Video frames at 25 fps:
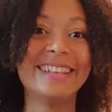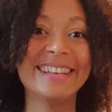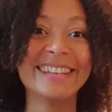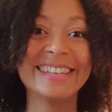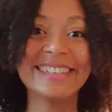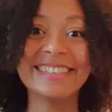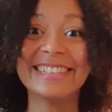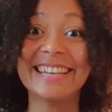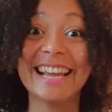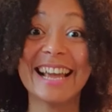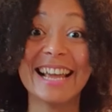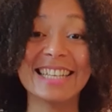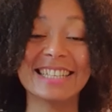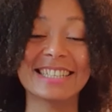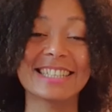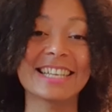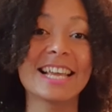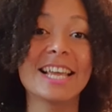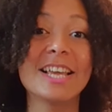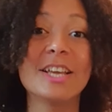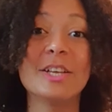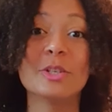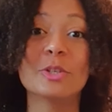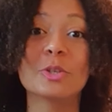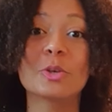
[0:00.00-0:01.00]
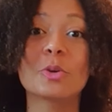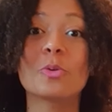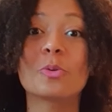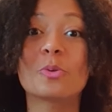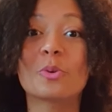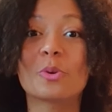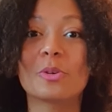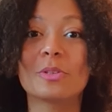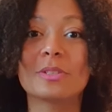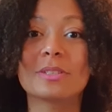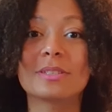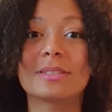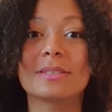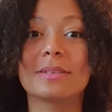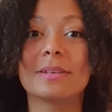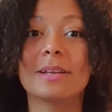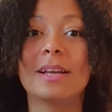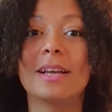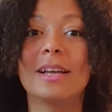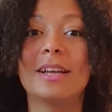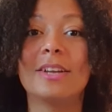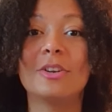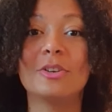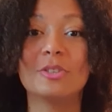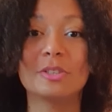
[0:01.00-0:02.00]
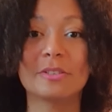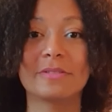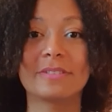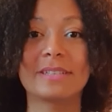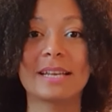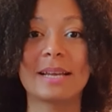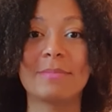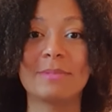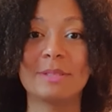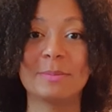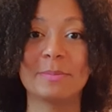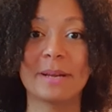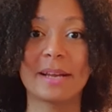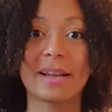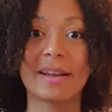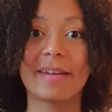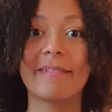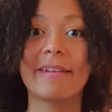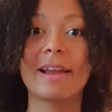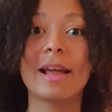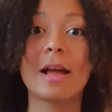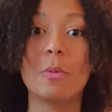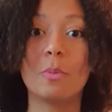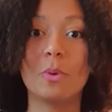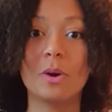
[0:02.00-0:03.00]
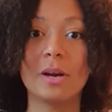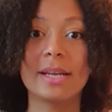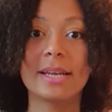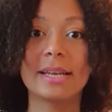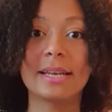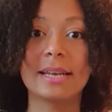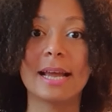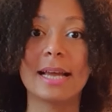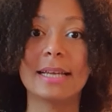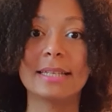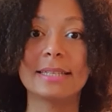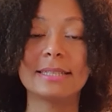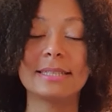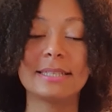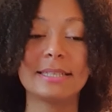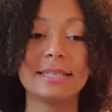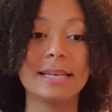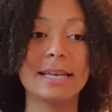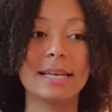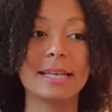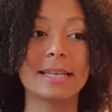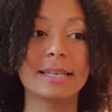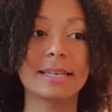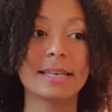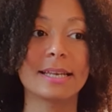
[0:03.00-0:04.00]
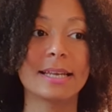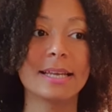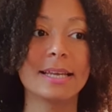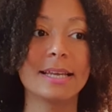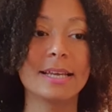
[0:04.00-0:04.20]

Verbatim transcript: Yes, so because a lot of times in my career I work in IT, and